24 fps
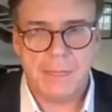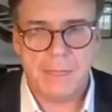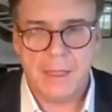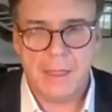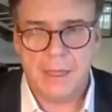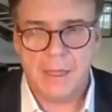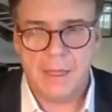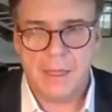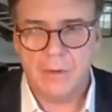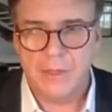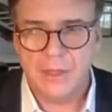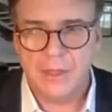
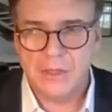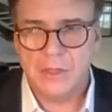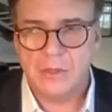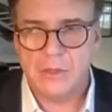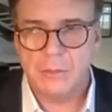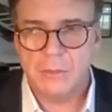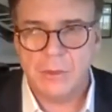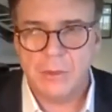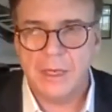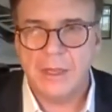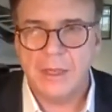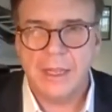this is
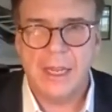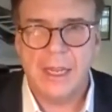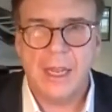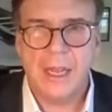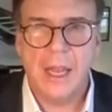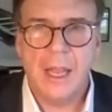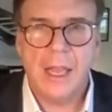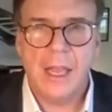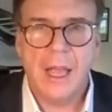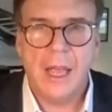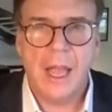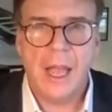really
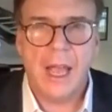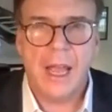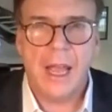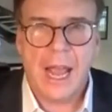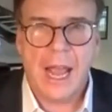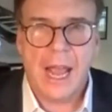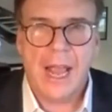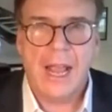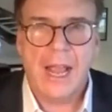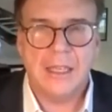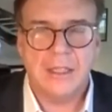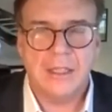an
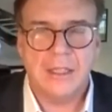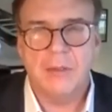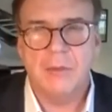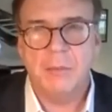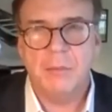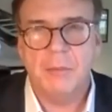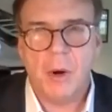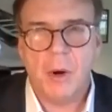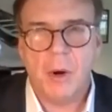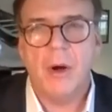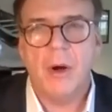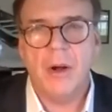active
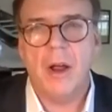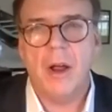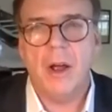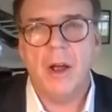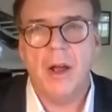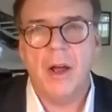part